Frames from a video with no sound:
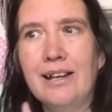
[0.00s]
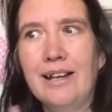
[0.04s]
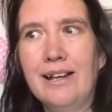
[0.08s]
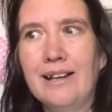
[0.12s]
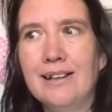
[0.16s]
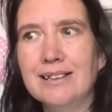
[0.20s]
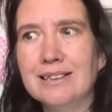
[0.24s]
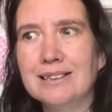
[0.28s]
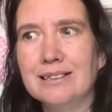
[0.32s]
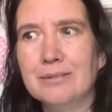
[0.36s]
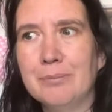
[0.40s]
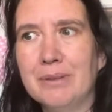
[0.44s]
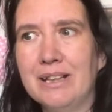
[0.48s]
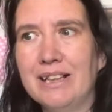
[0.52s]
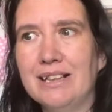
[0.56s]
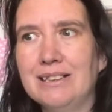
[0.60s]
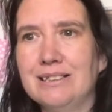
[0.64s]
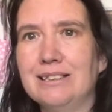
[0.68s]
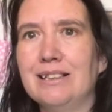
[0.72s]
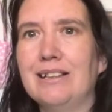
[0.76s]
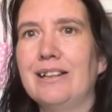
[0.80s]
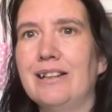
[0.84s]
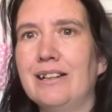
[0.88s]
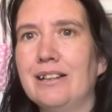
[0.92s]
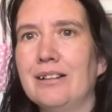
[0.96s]
is
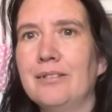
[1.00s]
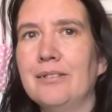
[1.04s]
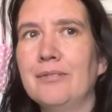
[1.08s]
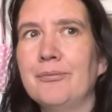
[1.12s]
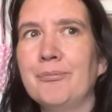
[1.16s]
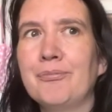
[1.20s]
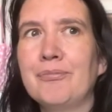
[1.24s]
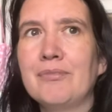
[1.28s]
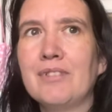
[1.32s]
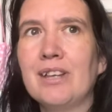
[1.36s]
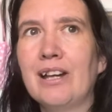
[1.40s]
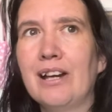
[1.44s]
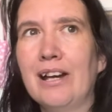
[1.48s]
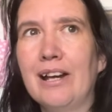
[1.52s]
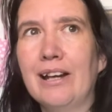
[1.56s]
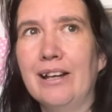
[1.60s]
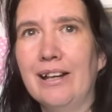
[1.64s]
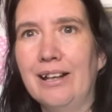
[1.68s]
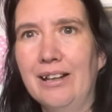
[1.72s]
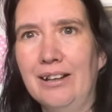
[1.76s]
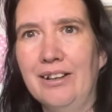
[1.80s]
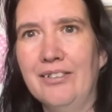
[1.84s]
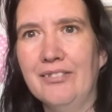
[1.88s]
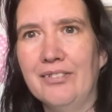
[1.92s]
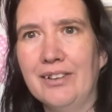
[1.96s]
amazing and I
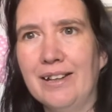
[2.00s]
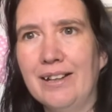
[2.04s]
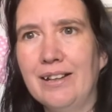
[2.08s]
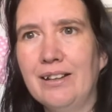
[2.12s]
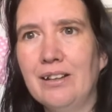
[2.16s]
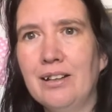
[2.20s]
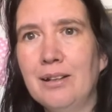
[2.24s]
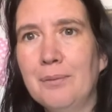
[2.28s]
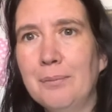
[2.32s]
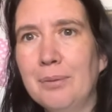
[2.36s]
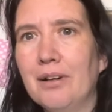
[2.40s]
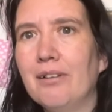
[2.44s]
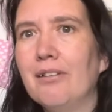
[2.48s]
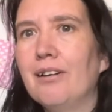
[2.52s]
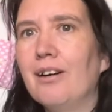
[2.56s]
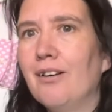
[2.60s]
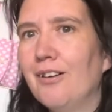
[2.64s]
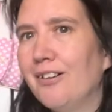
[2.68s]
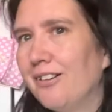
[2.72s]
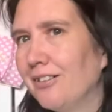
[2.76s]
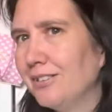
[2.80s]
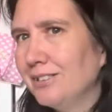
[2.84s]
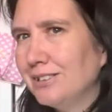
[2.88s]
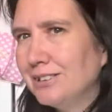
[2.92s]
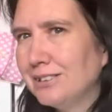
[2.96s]
love it, but
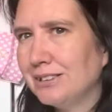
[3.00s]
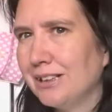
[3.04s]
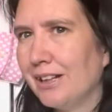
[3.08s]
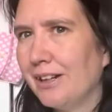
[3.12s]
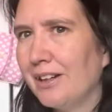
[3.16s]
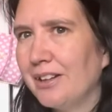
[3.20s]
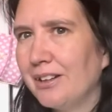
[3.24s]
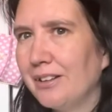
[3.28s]
also